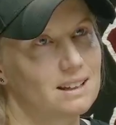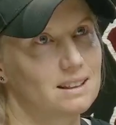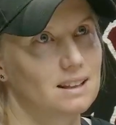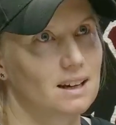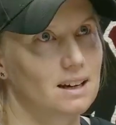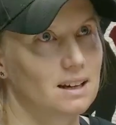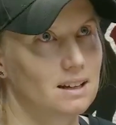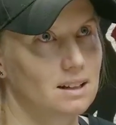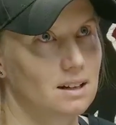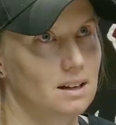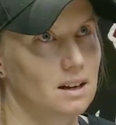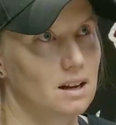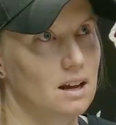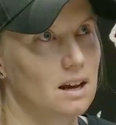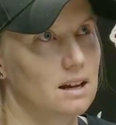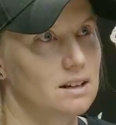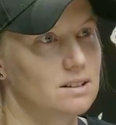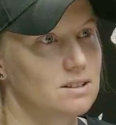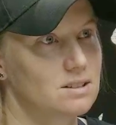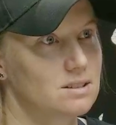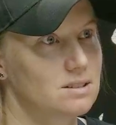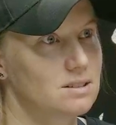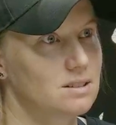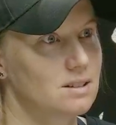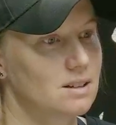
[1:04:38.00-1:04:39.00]
saying that,
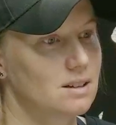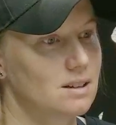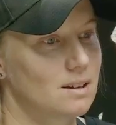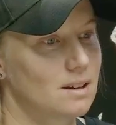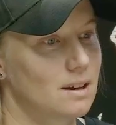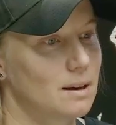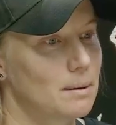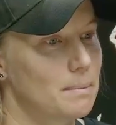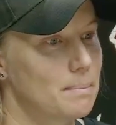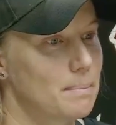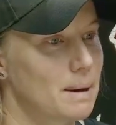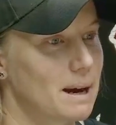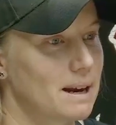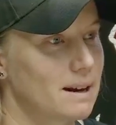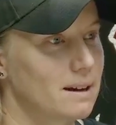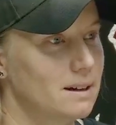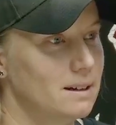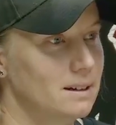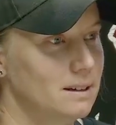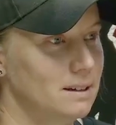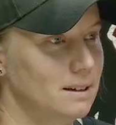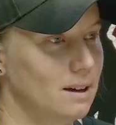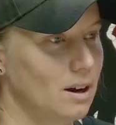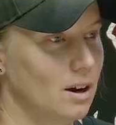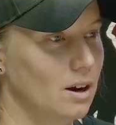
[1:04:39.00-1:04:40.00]
as a
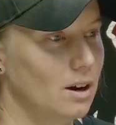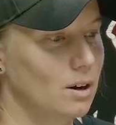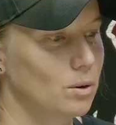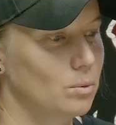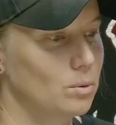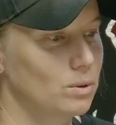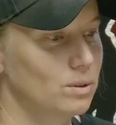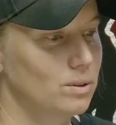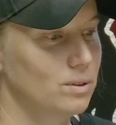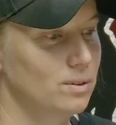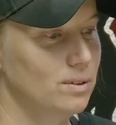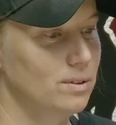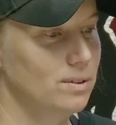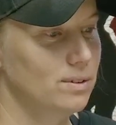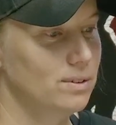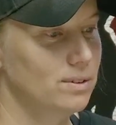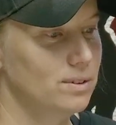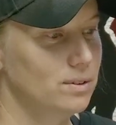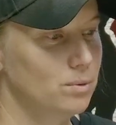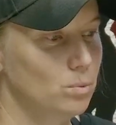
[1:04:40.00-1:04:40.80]
batter, I wouldn't